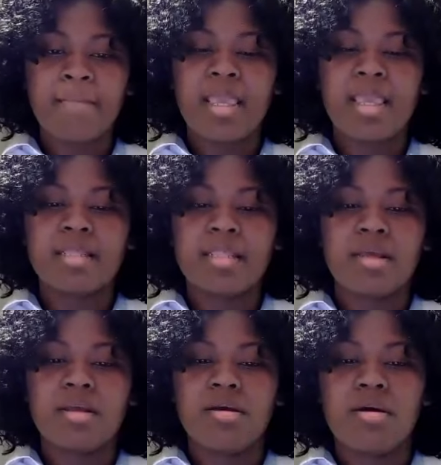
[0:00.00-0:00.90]
and
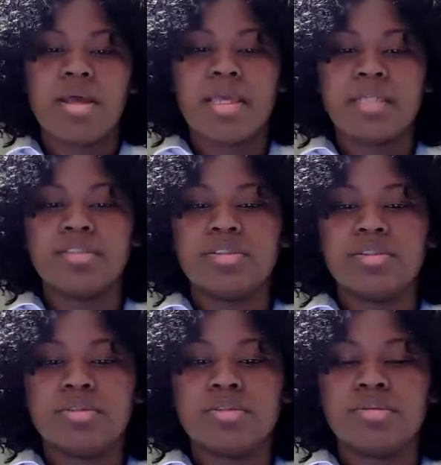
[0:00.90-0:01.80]
they go ahead
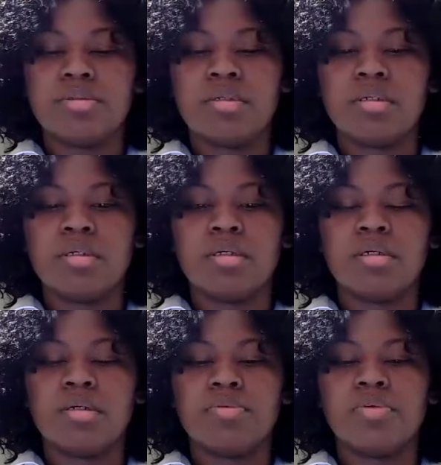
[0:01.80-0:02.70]
to
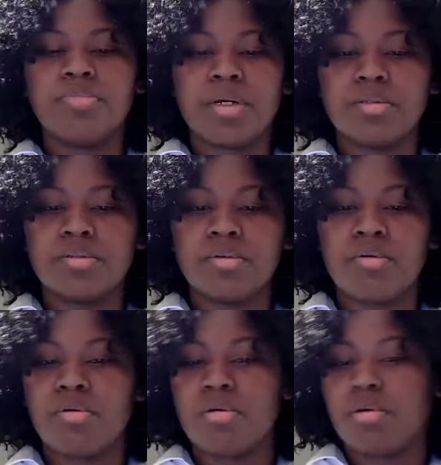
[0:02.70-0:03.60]
rebuttal
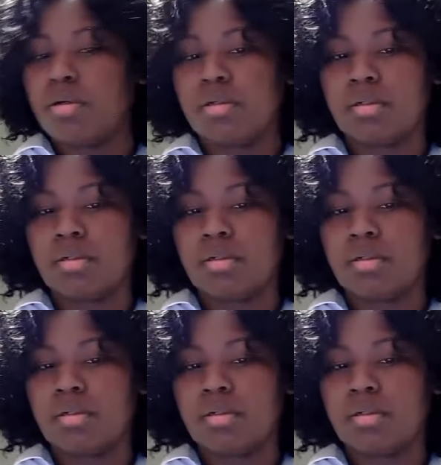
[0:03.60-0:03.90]
or